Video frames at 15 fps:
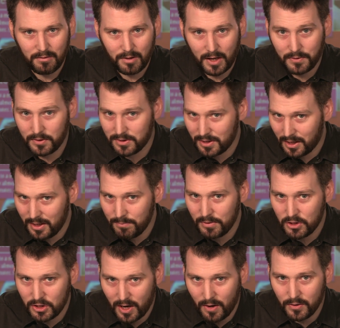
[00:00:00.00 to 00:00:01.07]
At the time, the
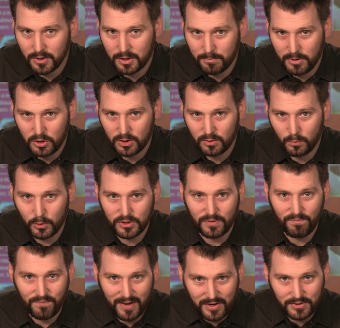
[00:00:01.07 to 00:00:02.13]
Charity Commission was
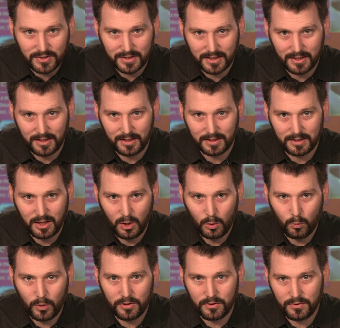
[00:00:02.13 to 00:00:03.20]
investigating
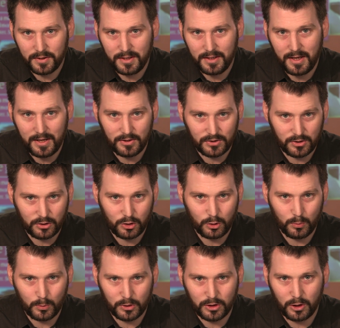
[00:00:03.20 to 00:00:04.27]
whether the
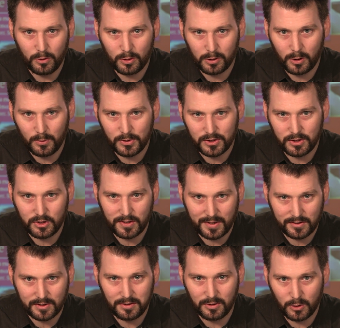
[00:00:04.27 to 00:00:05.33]
Institute was too close to
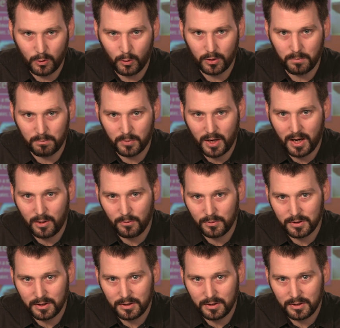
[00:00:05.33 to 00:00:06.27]
Chancellor Gordon Brown.